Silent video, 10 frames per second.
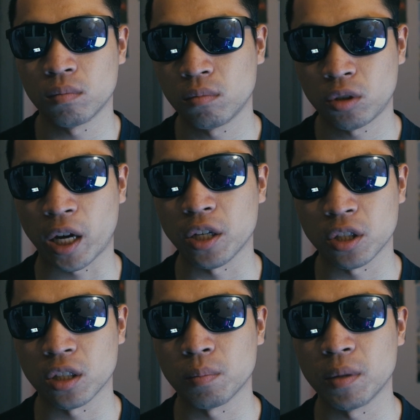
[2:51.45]

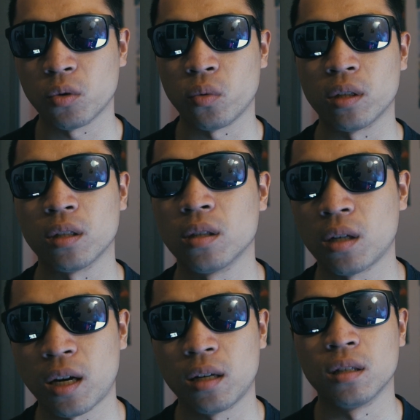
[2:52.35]
changes between the
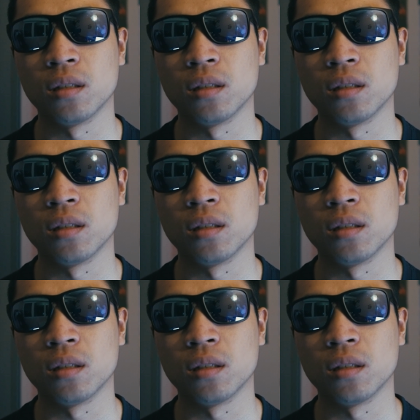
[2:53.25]
color.